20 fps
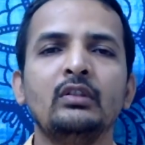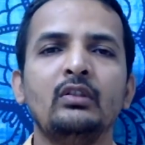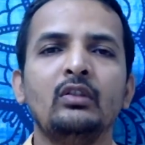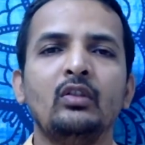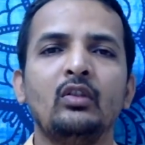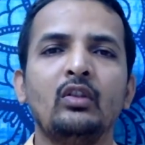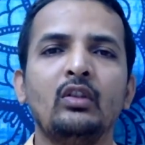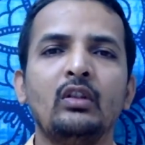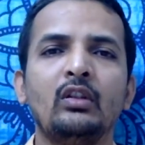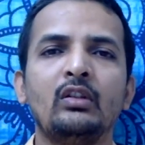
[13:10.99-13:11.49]

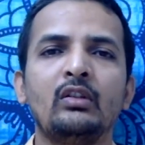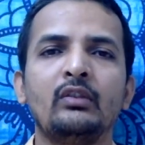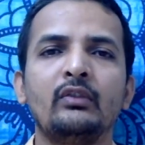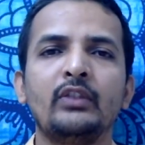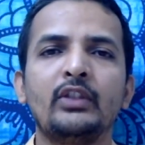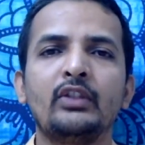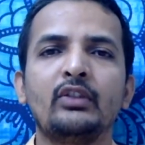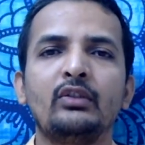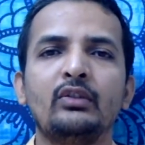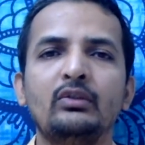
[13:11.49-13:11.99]
Or we
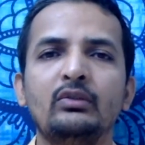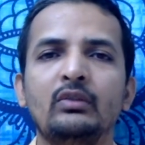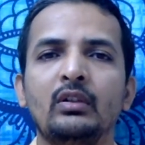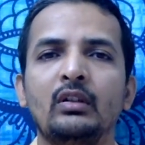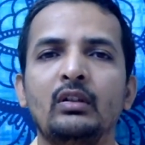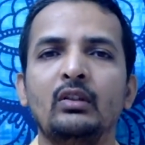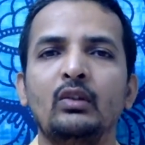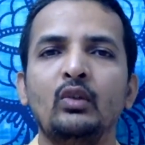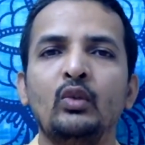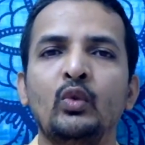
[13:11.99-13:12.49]
should do
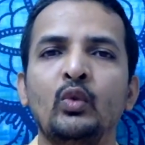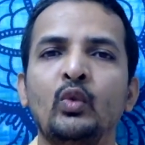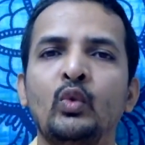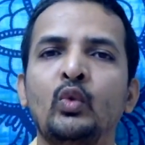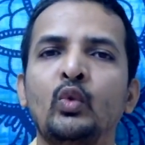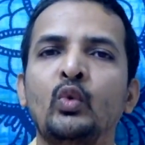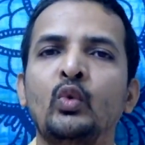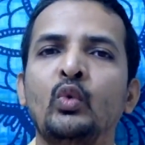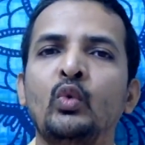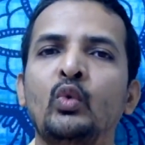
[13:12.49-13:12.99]

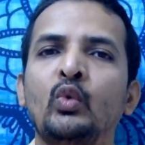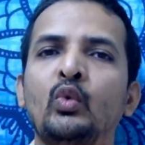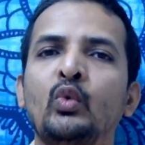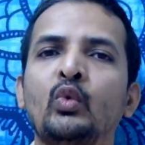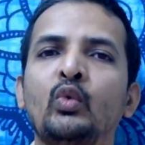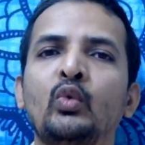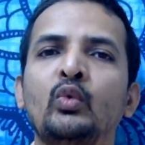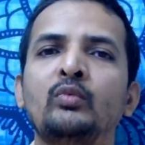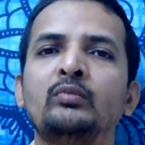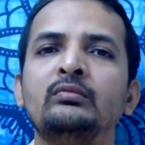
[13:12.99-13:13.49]

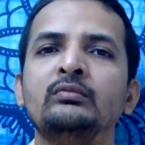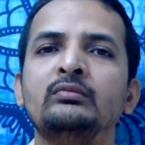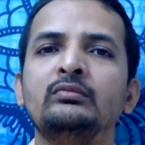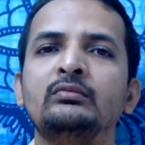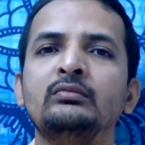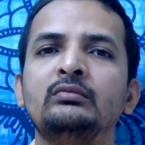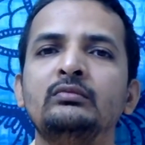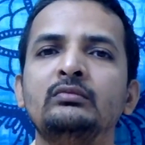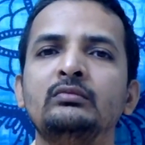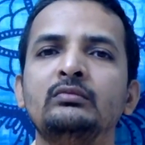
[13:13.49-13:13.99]
Om?
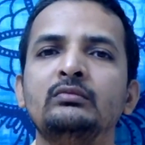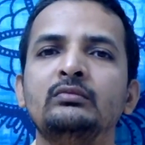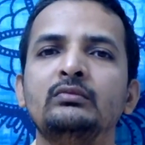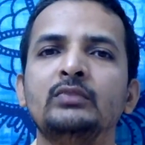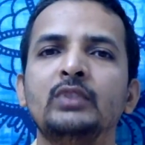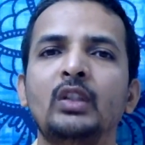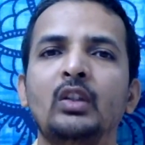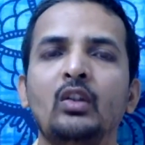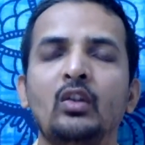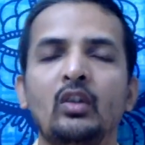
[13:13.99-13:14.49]

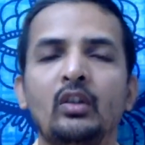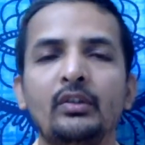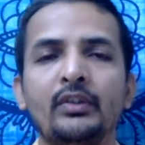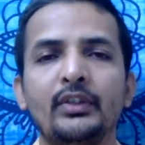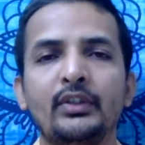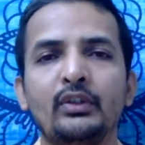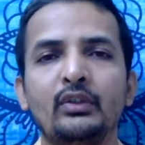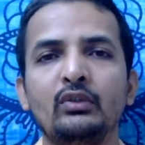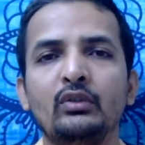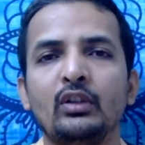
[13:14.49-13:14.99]
Or we
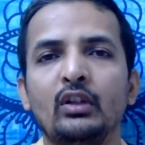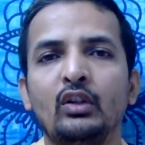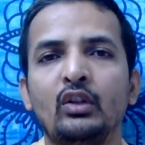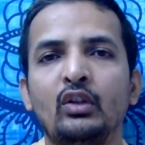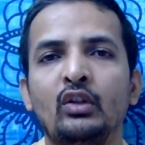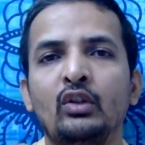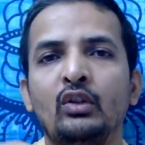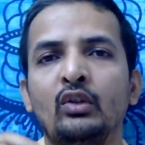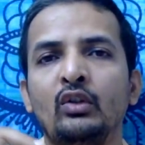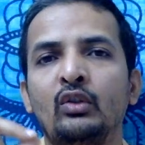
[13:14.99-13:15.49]
should do
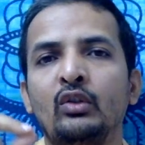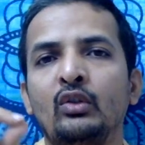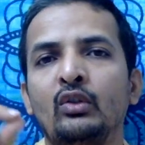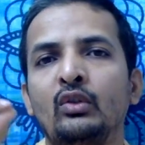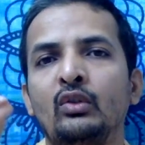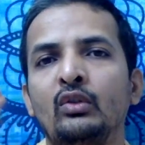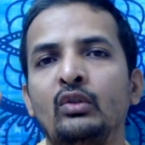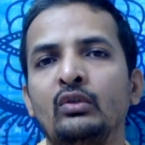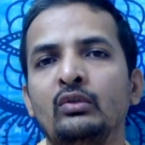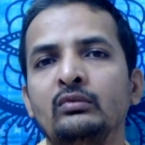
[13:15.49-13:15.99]

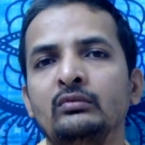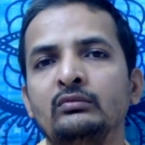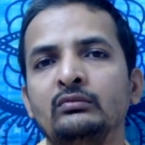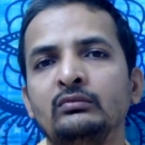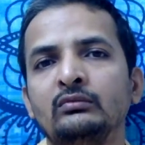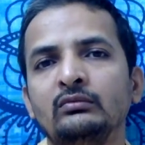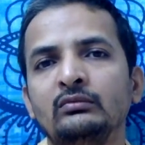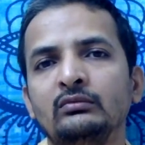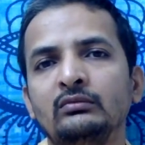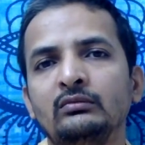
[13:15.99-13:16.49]
Om?